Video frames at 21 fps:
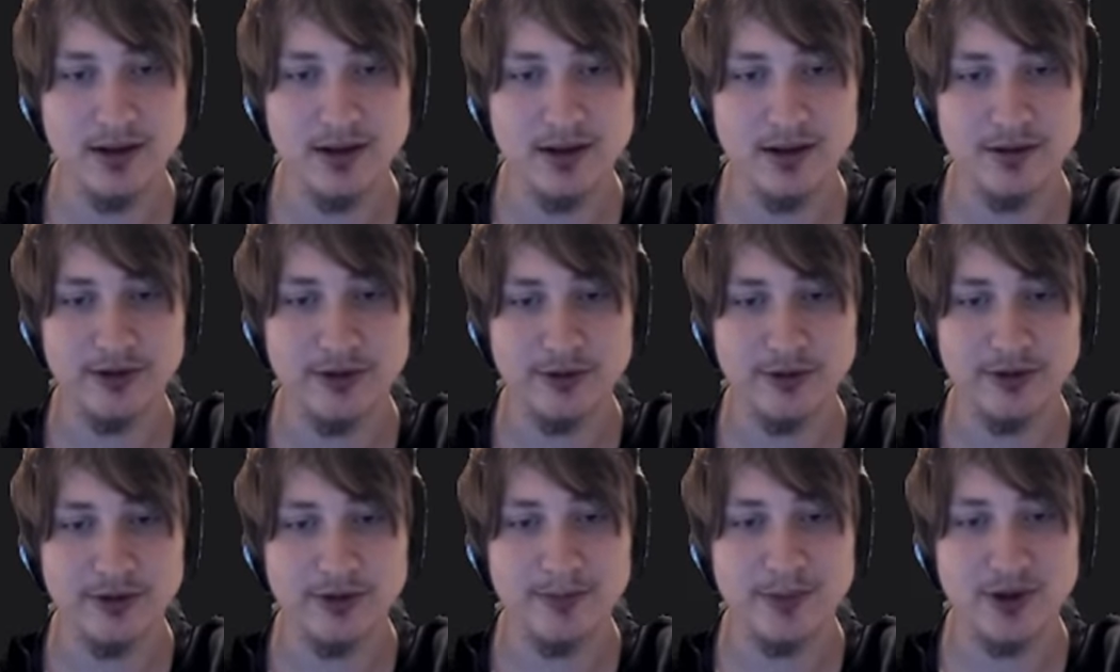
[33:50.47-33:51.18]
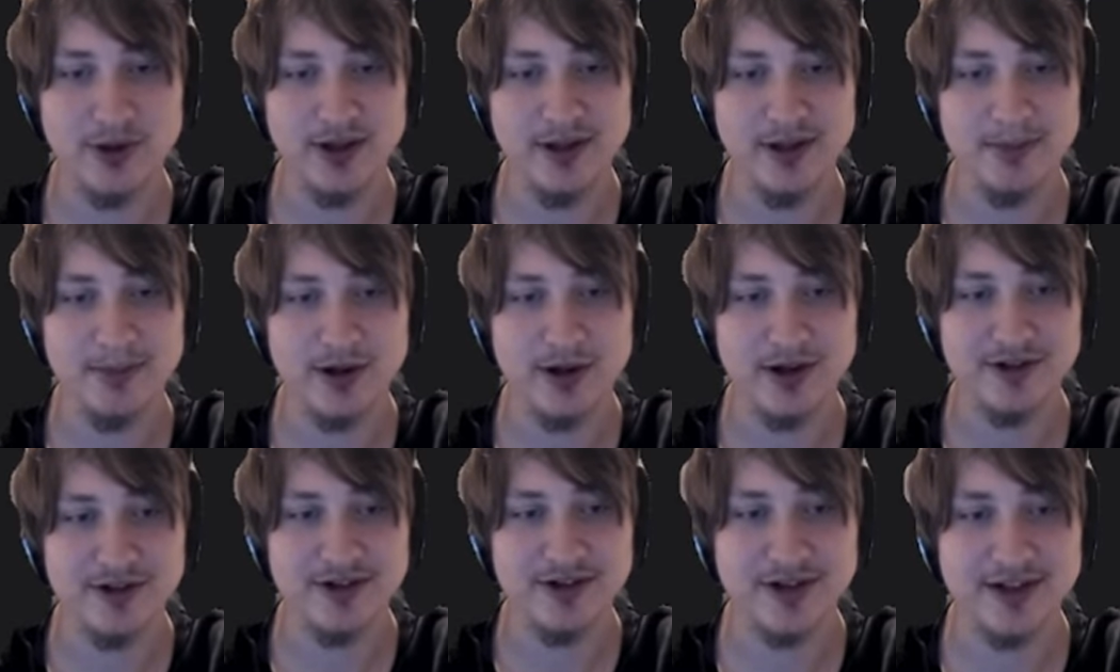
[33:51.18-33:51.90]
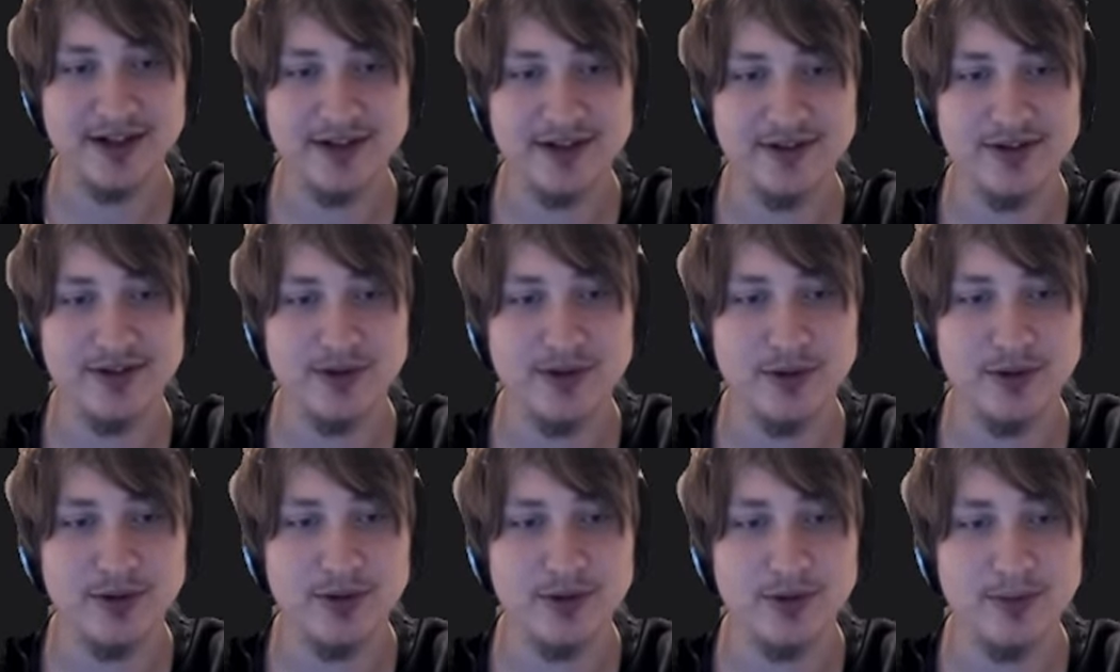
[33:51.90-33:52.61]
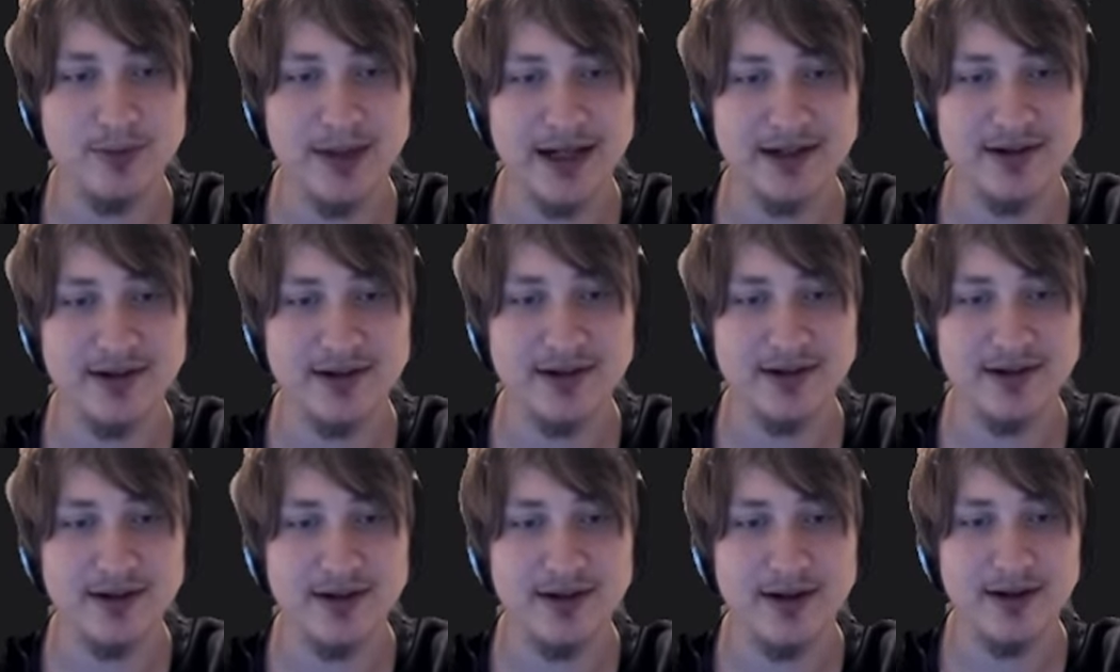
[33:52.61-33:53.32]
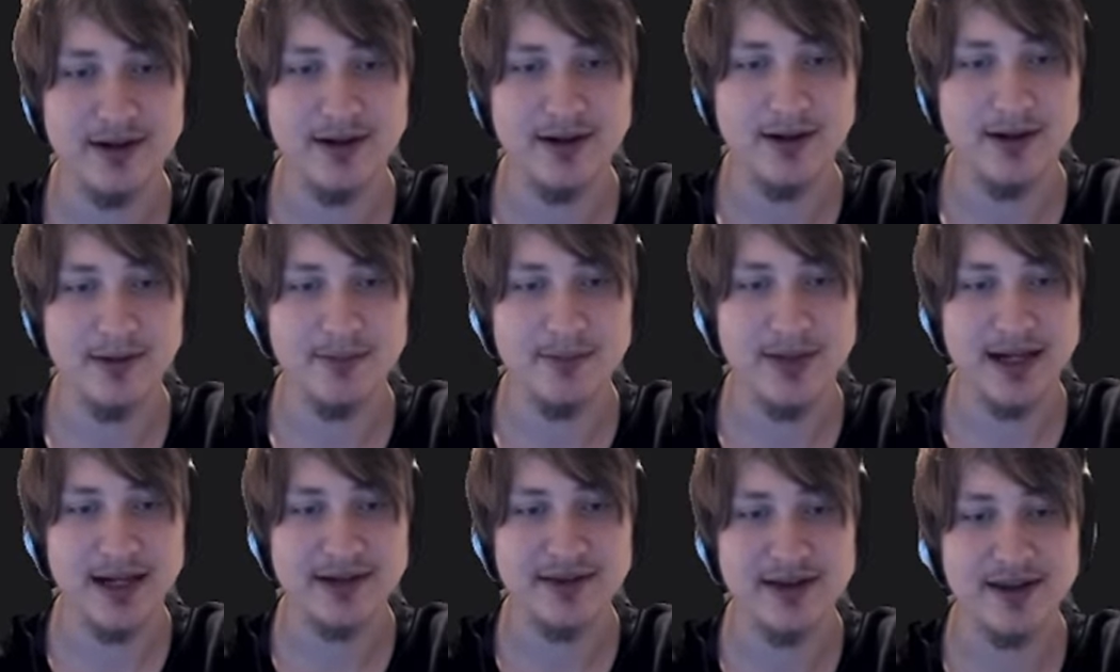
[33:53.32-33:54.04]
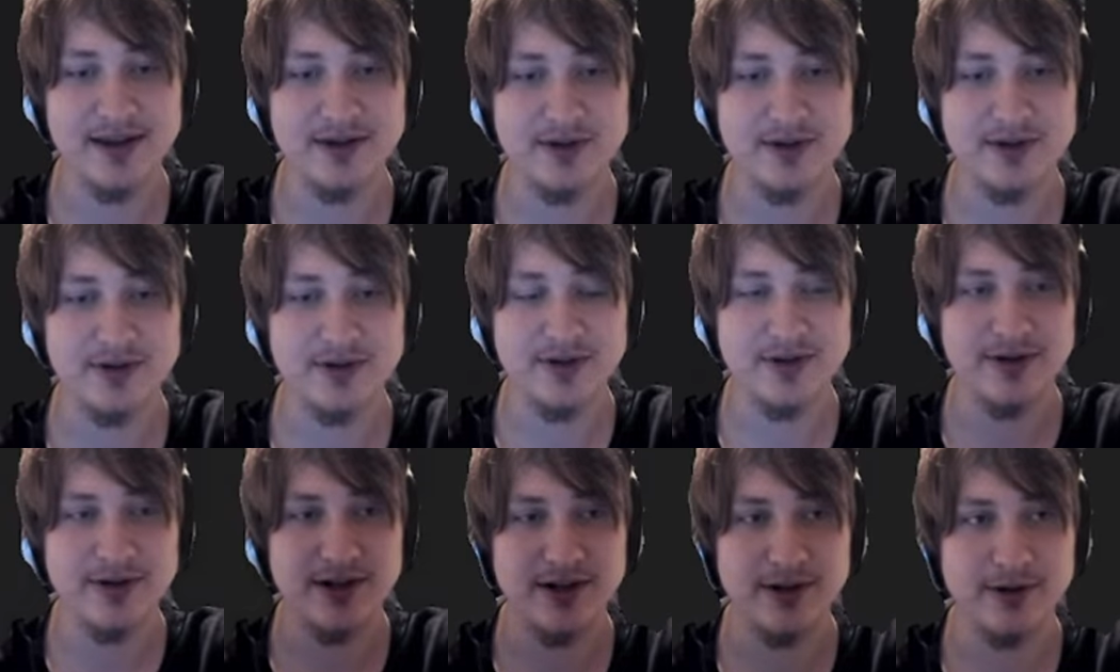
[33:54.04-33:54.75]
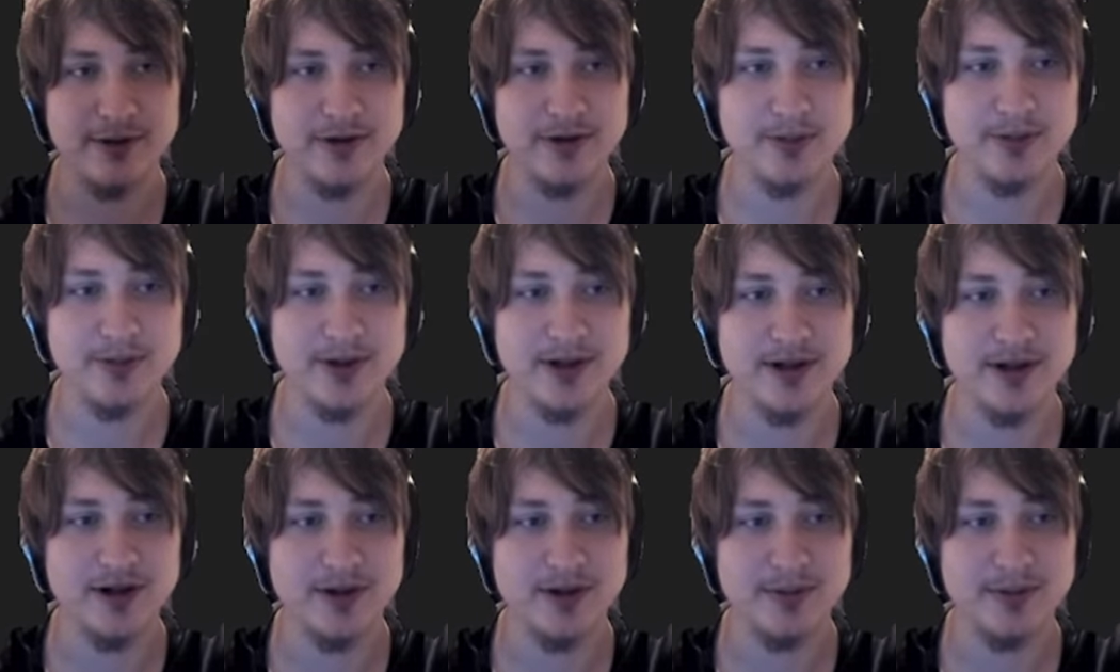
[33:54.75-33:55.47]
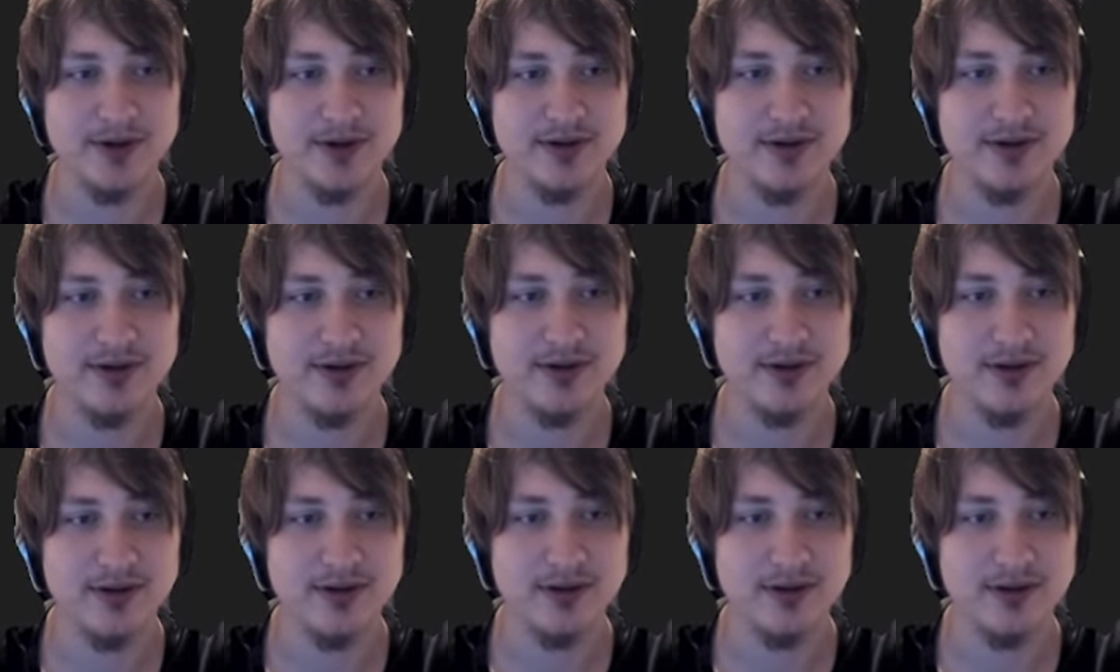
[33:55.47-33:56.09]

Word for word: So Spree Project, that's so cool. Back in back then there was this thing called Spree Commerce.